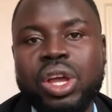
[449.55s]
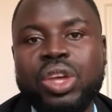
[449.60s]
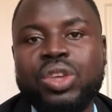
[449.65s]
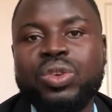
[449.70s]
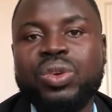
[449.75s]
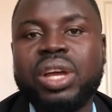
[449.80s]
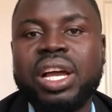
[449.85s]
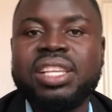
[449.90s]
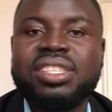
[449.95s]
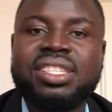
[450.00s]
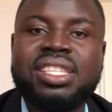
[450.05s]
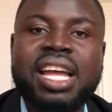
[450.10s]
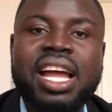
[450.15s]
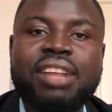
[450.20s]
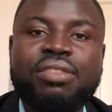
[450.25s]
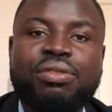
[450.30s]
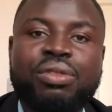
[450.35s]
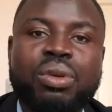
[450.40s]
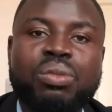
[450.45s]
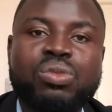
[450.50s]
You can
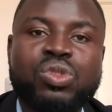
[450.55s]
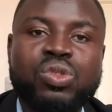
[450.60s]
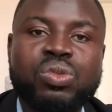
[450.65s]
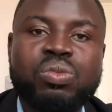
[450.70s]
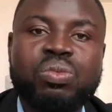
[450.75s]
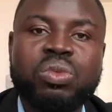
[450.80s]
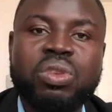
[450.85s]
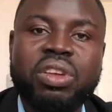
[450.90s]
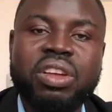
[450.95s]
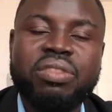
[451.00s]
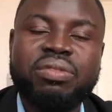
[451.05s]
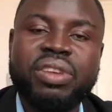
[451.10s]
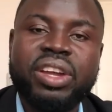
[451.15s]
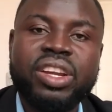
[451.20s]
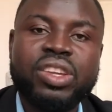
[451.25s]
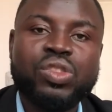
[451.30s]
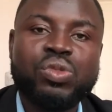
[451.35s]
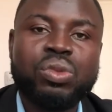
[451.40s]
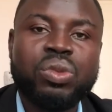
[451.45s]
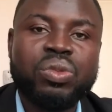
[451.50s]
start from a
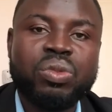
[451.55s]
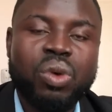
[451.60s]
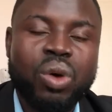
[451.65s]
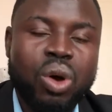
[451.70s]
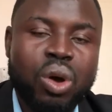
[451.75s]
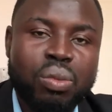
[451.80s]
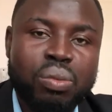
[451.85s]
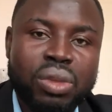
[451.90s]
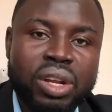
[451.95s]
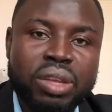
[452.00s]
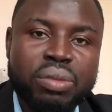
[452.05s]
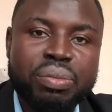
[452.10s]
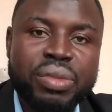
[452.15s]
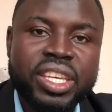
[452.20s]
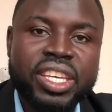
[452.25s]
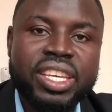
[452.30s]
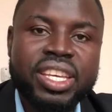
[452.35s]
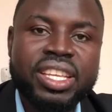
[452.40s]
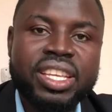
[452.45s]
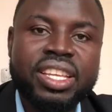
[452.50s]
very humbling
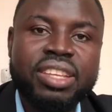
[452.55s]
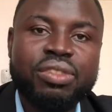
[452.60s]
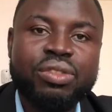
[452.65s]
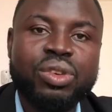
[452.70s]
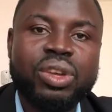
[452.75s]
beginning.